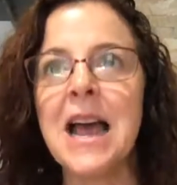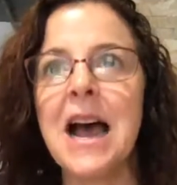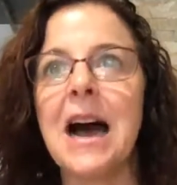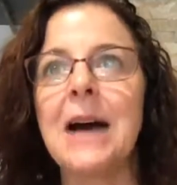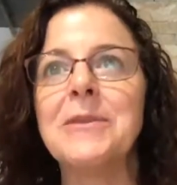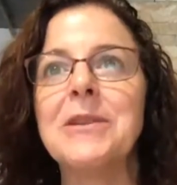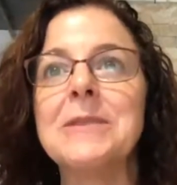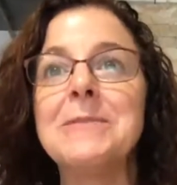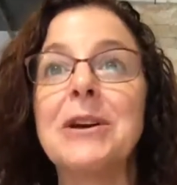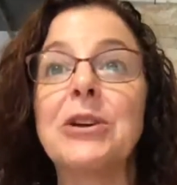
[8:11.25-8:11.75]

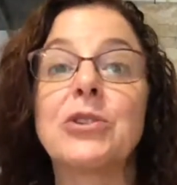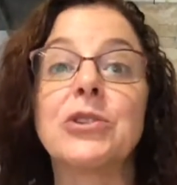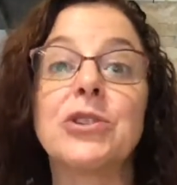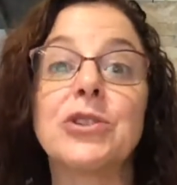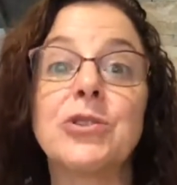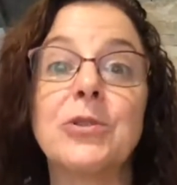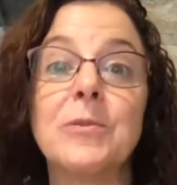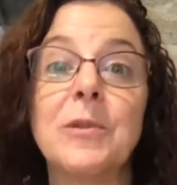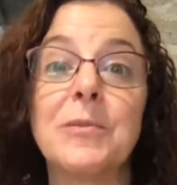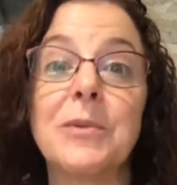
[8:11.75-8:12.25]
I'm talking about
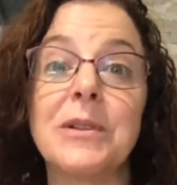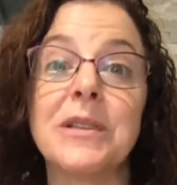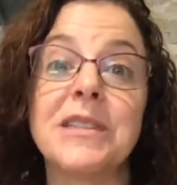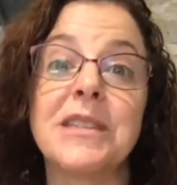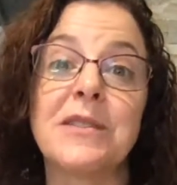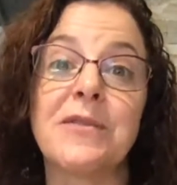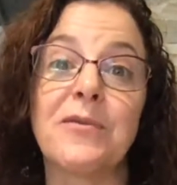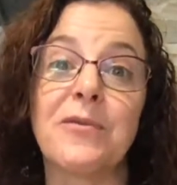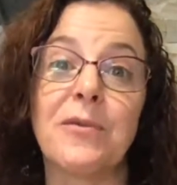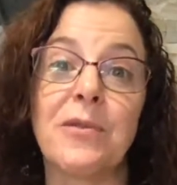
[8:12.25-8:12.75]
consumable as
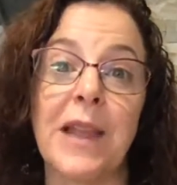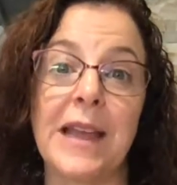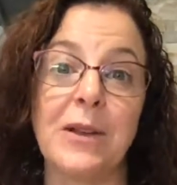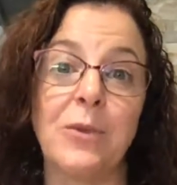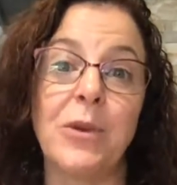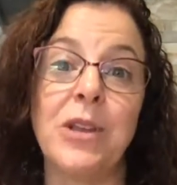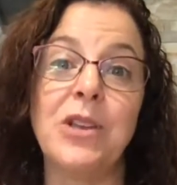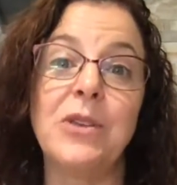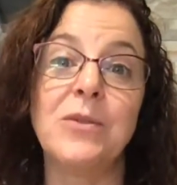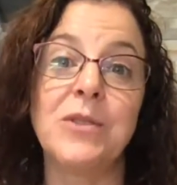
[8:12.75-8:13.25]
if
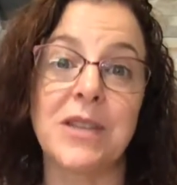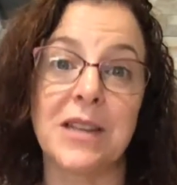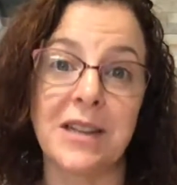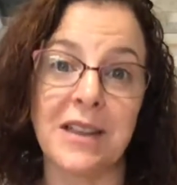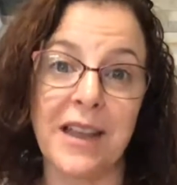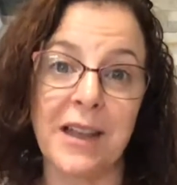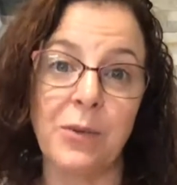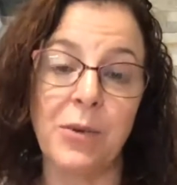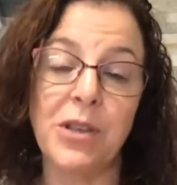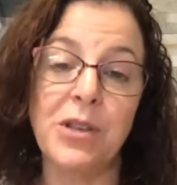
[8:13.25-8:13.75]
we use
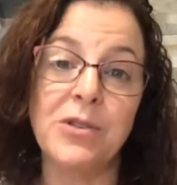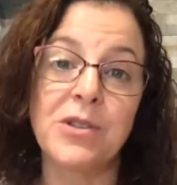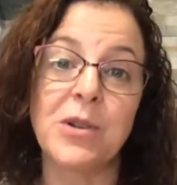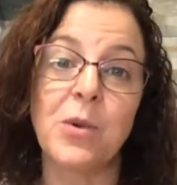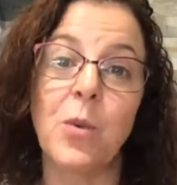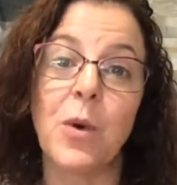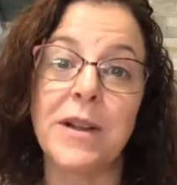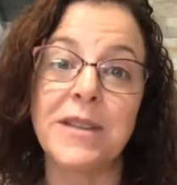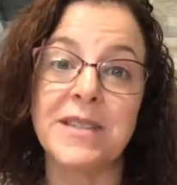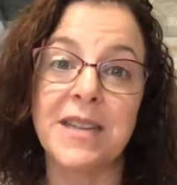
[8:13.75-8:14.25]

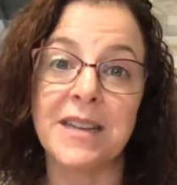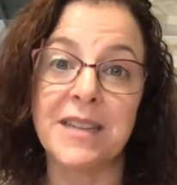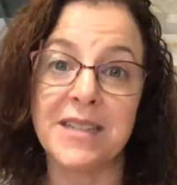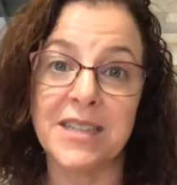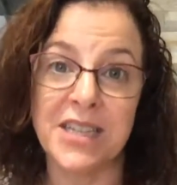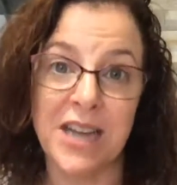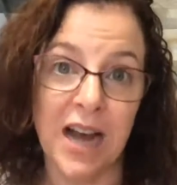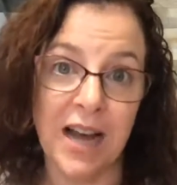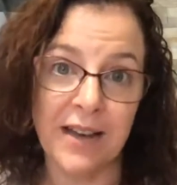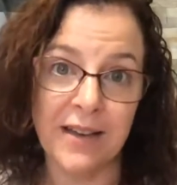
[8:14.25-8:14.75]
it once and it's
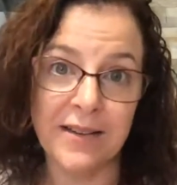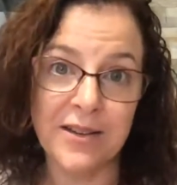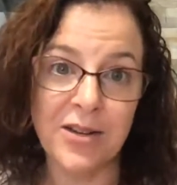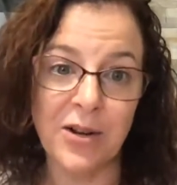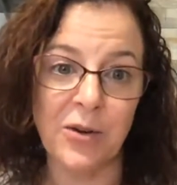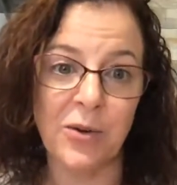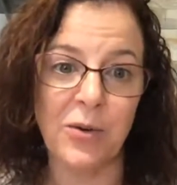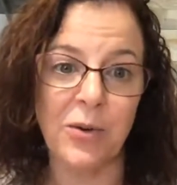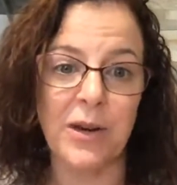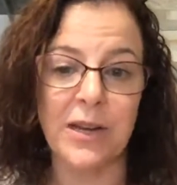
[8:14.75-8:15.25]
done.
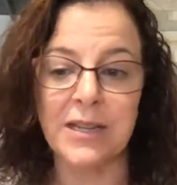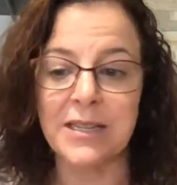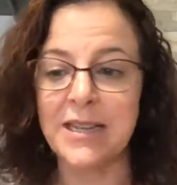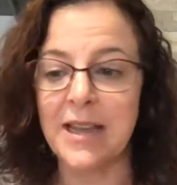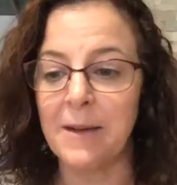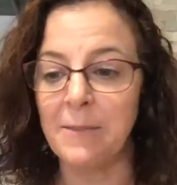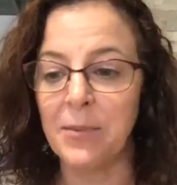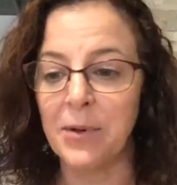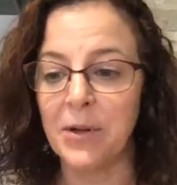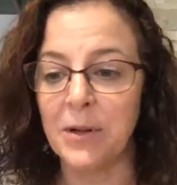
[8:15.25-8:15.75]
So an
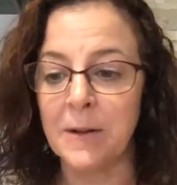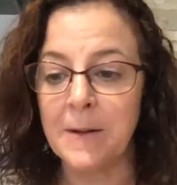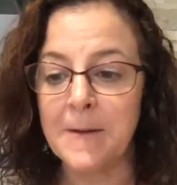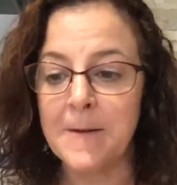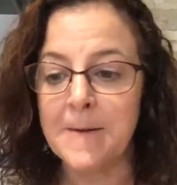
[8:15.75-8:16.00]
example